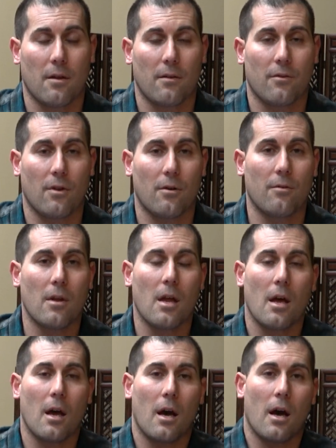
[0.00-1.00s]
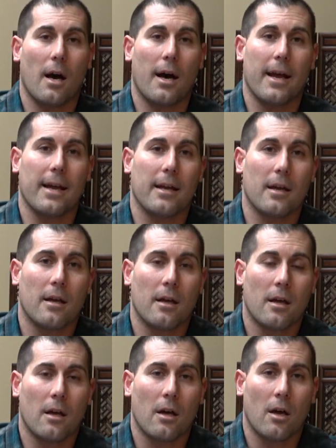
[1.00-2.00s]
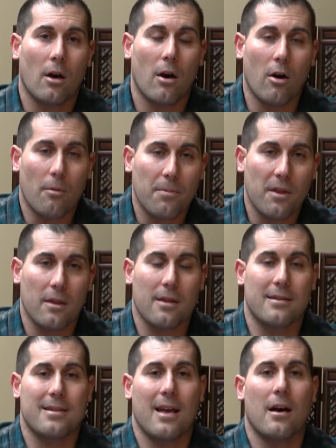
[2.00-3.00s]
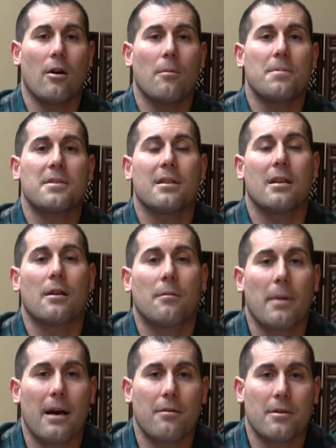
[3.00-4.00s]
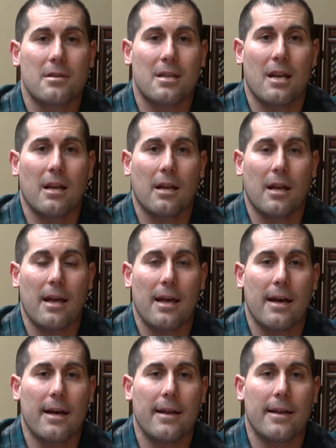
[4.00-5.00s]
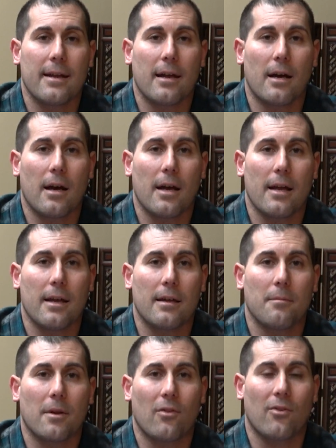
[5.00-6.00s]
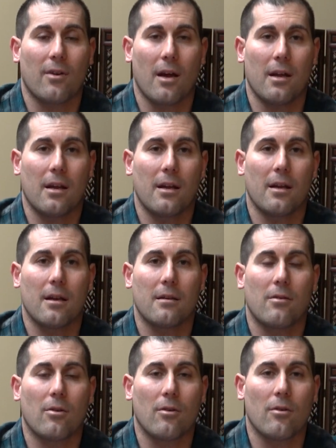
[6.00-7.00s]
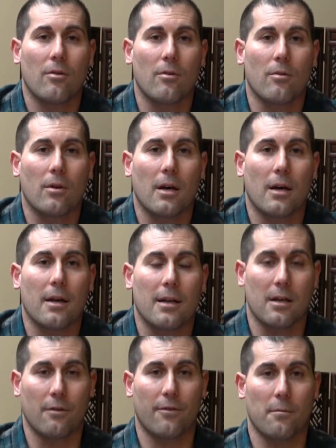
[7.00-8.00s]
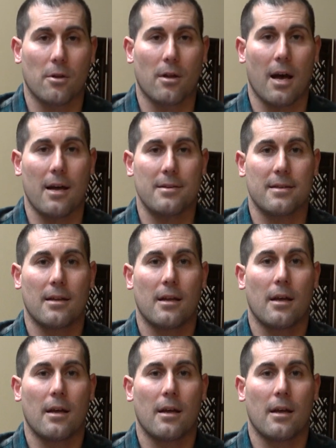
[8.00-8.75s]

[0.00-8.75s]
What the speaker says: So I hope that this helps in your boundary setting, and I am excited to hear from you guys